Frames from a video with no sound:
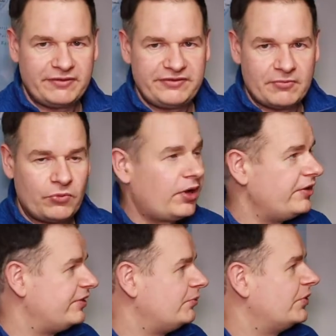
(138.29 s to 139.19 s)

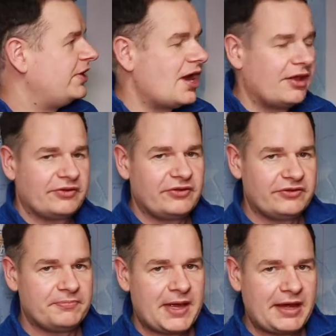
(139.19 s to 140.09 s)
summarizing what the article's
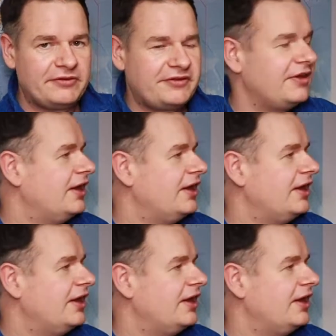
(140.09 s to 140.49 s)
about.